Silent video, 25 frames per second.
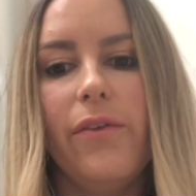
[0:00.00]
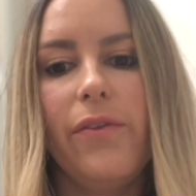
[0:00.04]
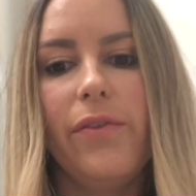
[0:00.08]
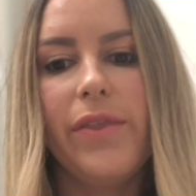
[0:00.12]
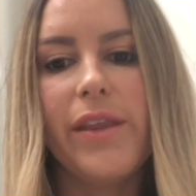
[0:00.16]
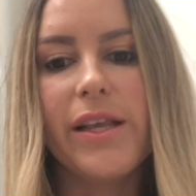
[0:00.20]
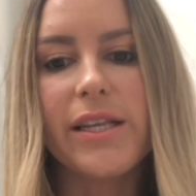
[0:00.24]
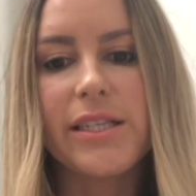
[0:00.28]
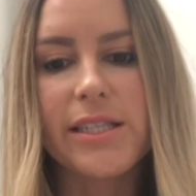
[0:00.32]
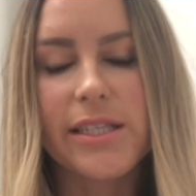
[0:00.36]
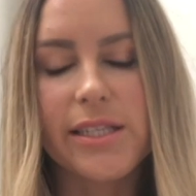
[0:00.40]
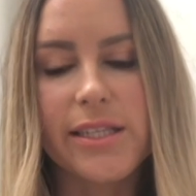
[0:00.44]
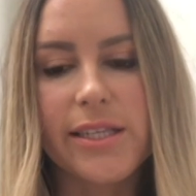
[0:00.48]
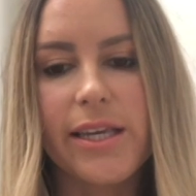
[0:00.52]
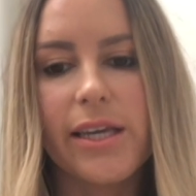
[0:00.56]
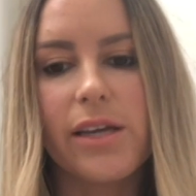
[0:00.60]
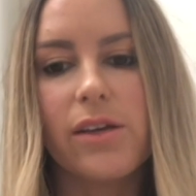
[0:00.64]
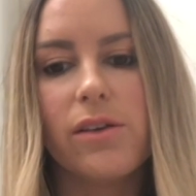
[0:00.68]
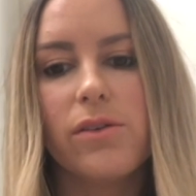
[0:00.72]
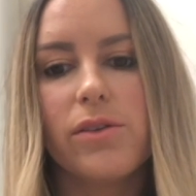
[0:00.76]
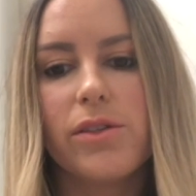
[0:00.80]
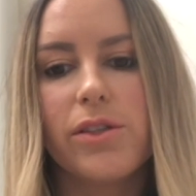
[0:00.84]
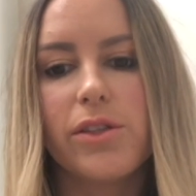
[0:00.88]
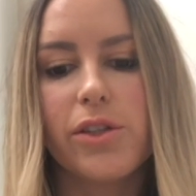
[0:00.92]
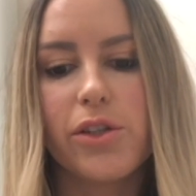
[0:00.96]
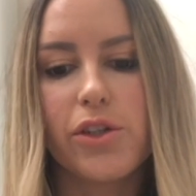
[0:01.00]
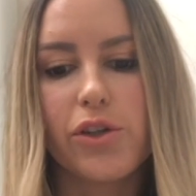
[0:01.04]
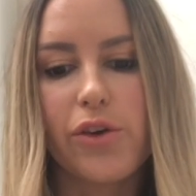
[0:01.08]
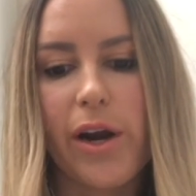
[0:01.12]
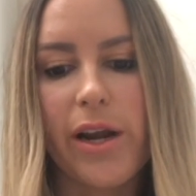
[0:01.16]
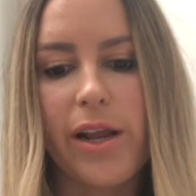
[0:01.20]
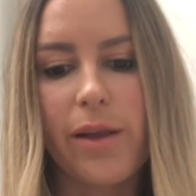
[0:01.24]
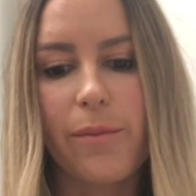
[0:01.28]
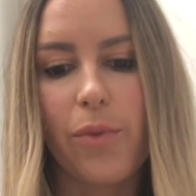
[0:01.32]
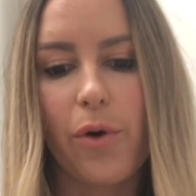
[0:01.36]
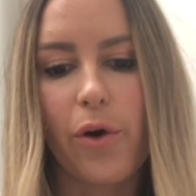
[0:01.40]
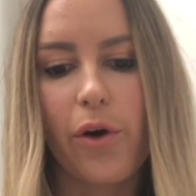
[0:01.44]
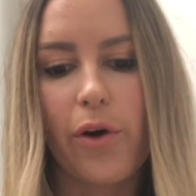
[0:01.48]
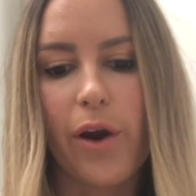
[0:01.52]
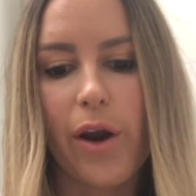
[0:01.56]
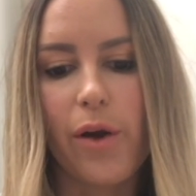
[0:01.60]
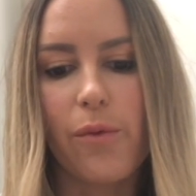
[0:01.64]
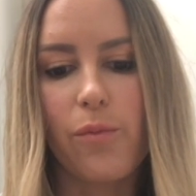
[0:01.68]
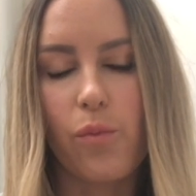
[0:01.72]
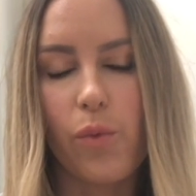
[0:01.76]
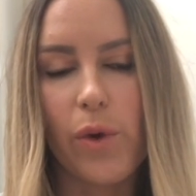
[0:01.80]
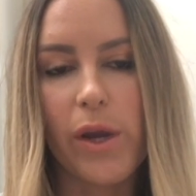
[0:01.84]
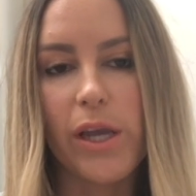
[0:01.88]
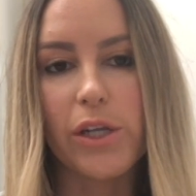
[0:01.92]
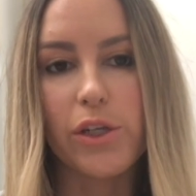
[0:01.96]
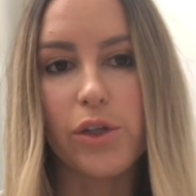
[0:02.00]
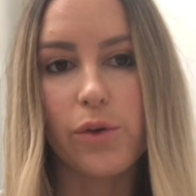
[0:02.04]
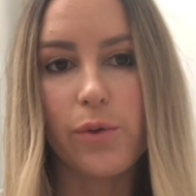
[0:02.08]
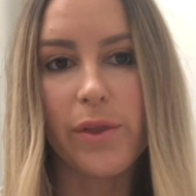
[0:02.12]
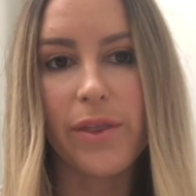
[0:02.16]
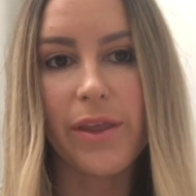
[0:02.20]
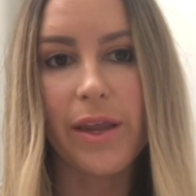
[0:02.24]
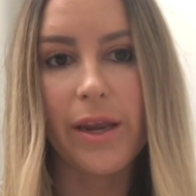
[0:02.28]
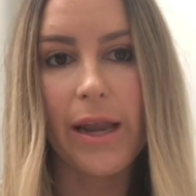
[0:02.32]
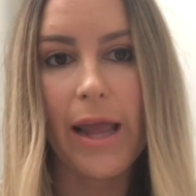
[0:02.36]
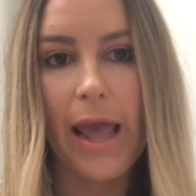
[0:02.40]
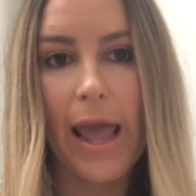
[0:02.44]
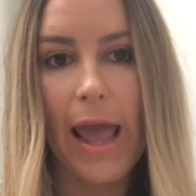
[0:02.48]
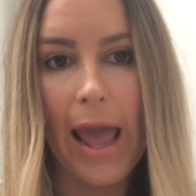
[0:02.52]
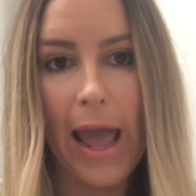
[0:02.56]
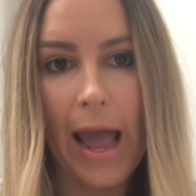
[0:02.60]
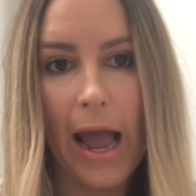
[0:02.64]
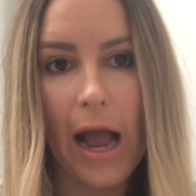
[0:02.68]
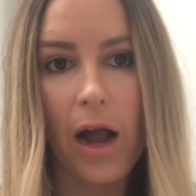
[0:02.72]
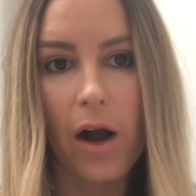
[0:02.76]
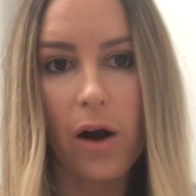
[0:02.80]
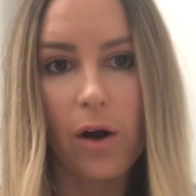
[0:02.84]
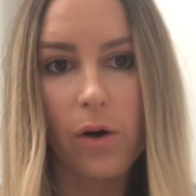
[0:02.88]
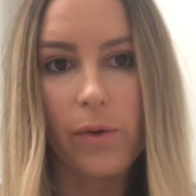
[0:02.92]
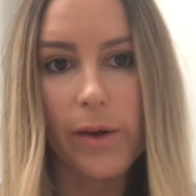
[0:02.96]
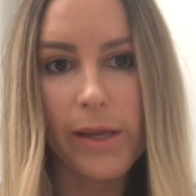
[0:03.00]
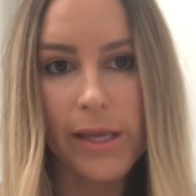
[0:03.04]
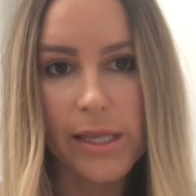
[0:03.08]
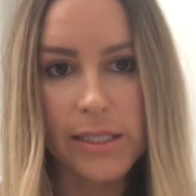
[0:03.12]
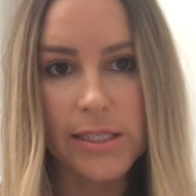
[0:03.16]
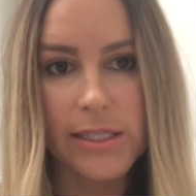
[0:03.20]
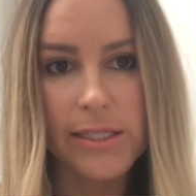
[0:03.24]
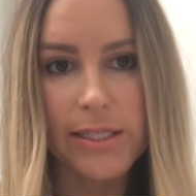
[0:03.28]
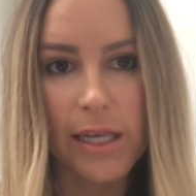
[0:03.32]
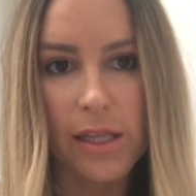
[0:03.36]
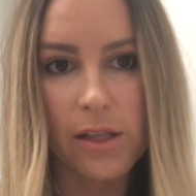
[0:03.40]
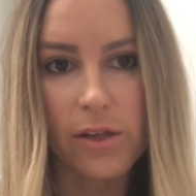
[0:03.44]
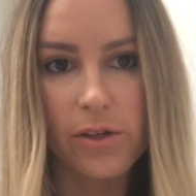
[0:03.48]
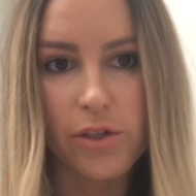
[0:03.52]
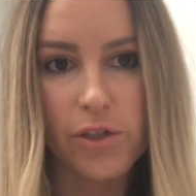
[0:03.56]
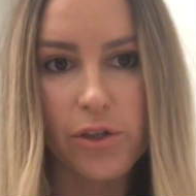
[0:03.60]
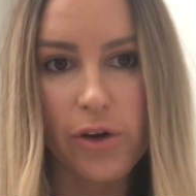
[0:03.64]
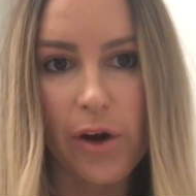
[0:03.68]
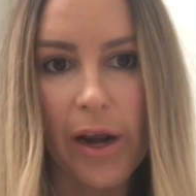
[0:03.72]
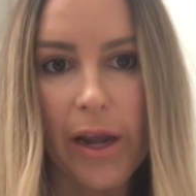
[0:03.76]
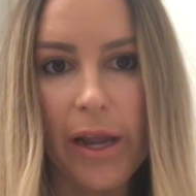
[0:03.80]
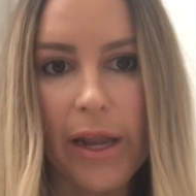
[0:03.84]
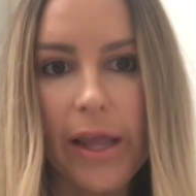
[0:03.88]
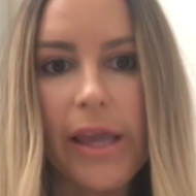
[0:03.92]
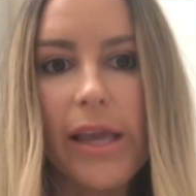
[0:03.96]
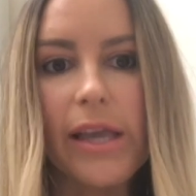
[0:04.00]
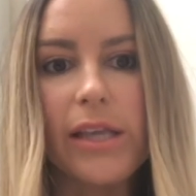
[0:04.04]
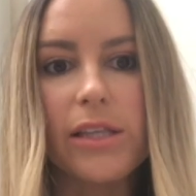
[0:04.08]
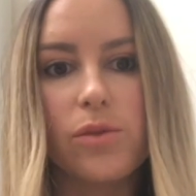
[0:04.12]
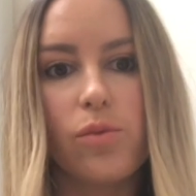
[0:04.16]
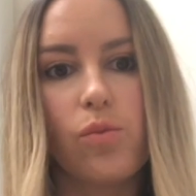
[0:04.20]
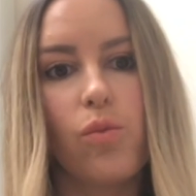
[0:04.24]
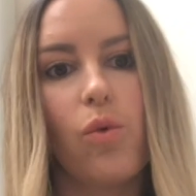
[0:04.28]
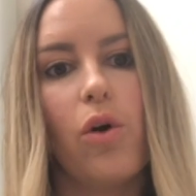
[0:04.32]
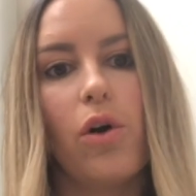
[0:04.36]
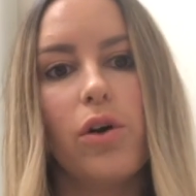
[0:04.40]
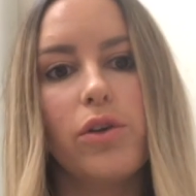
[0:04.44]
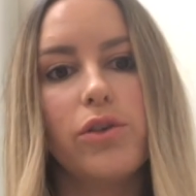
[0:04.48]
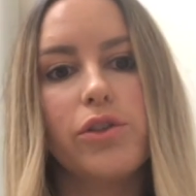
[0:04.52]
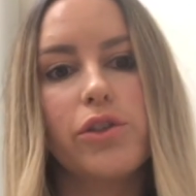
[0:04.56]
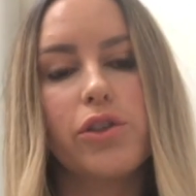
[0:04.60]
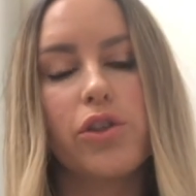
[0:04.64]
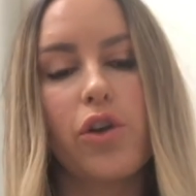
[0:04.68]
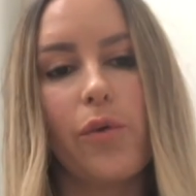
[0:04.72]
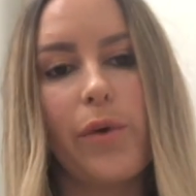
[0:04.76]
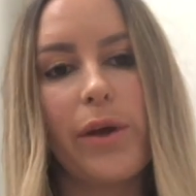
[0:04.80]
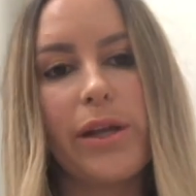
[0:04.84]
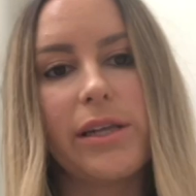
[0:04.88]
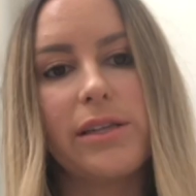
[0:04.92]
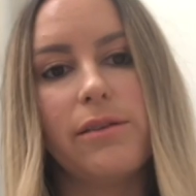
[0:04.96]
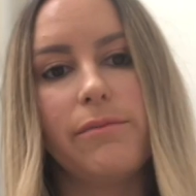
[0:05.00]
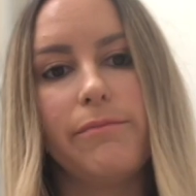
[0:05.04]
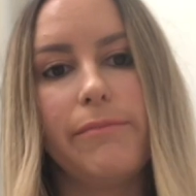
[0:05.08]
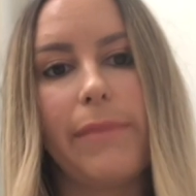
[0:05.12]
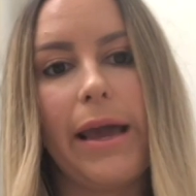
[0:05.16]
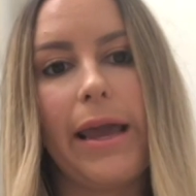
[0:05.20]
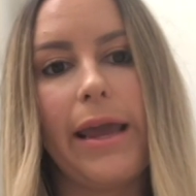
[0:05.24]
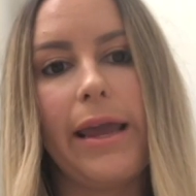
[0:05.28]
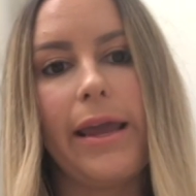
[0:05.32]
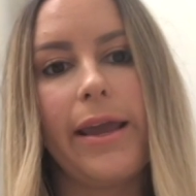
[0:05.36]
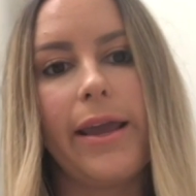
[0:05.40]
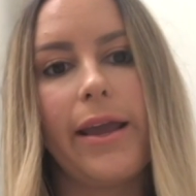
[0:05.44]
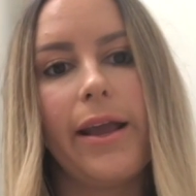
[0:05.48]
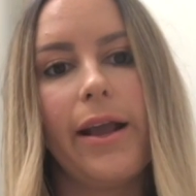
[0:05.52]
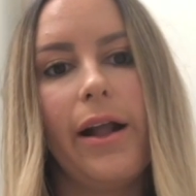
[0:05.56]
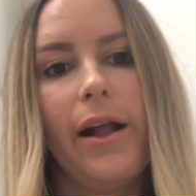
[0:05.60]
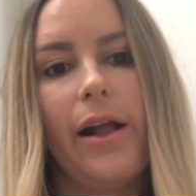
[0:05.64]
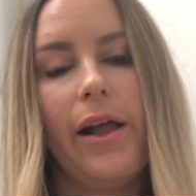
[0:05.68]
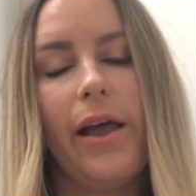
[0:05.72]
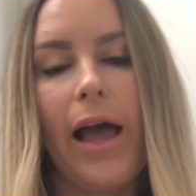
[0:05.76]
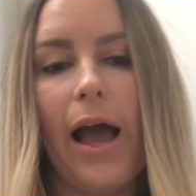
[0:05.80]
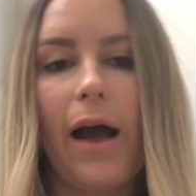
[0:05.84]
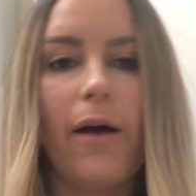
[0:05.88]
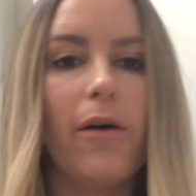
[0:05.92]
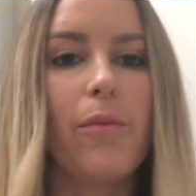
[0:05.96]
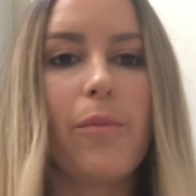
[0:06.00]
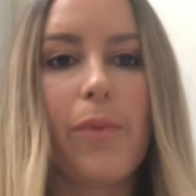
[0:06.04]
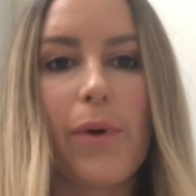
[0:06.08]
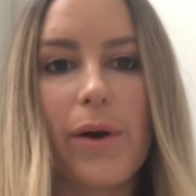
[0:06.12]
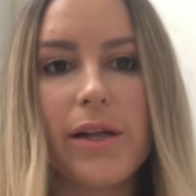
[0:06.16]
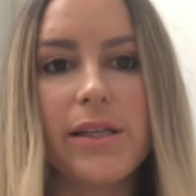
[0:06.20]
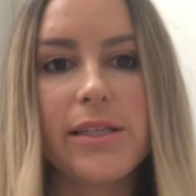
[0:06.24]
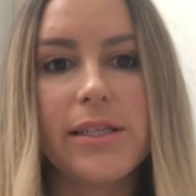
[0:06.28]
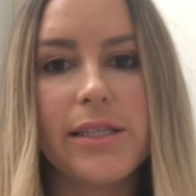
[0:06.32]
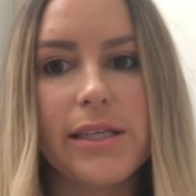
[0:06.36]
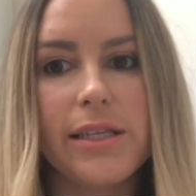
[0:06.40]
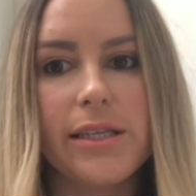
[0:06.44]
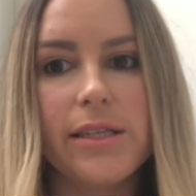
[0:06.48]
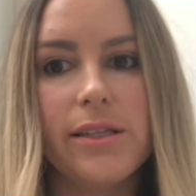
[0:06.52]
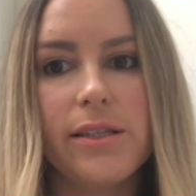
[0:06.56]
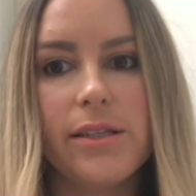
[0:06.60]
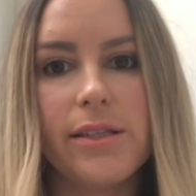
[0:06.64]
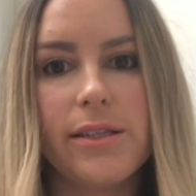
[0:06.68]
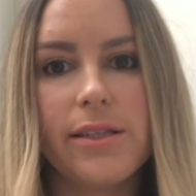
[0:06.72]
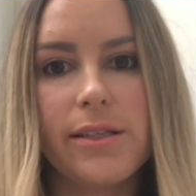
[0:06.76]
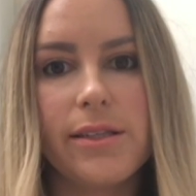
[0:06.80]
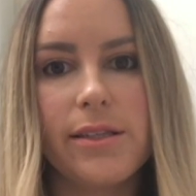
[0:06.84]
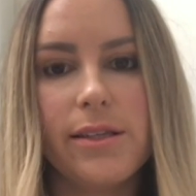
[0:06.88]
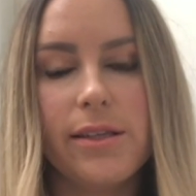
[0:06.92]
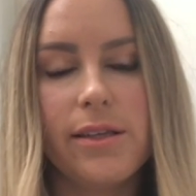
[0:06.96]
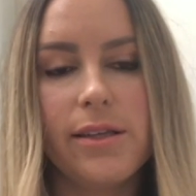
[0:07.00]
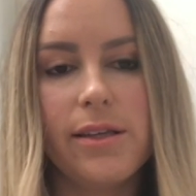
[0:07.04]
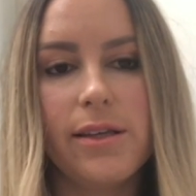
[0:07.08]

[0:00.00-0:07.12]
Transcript: The skills and the training program we do within our in salon training is what's going to make our apprentices,